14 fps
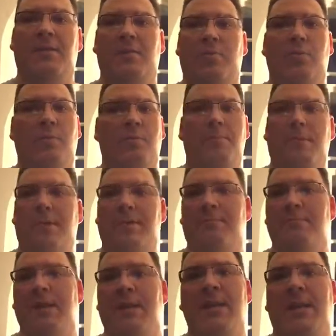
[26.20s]

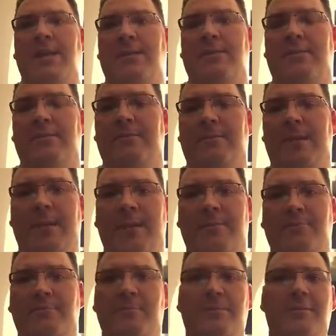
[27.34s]
12:15,
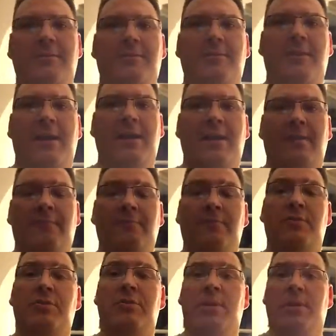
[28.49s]
and I've
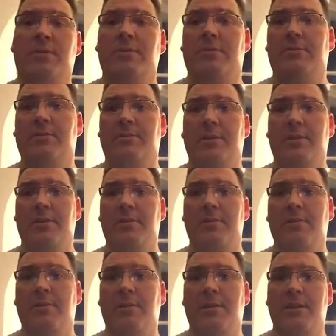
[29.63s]
just
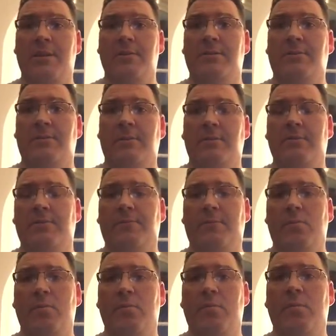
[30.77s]
done an interview
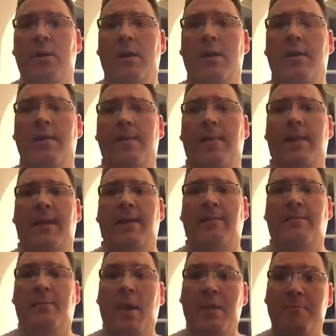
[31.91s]
for an
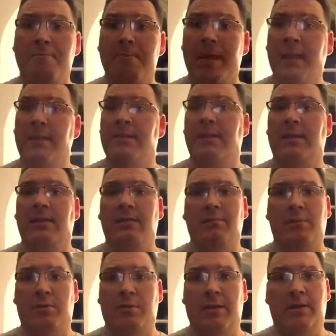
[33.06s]
amazing
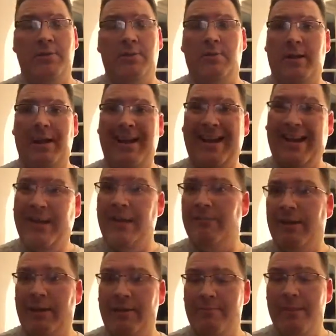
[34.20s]
podcast show, and I highly
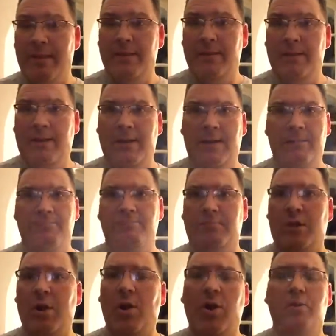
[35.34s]
recommend it. I
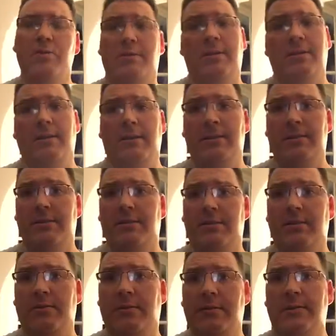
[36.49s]
constantly listen
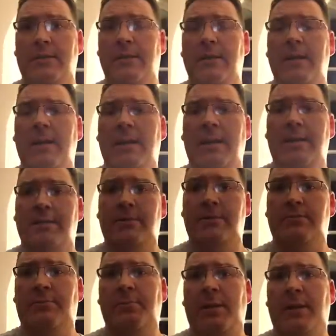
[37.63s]
to it. It's
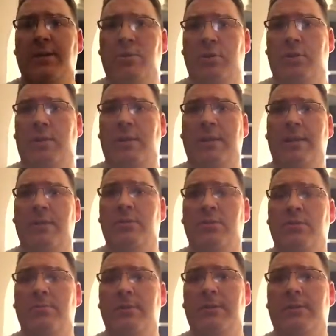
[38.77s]
by John Lee
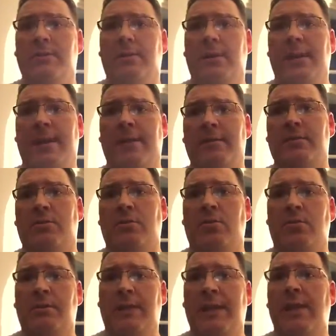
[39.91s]
Dumas, and it's
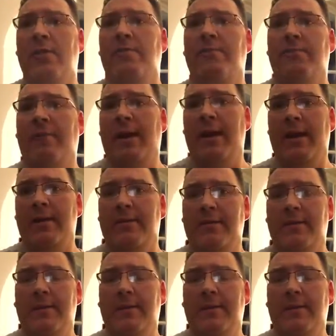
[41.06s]
called EO Fire.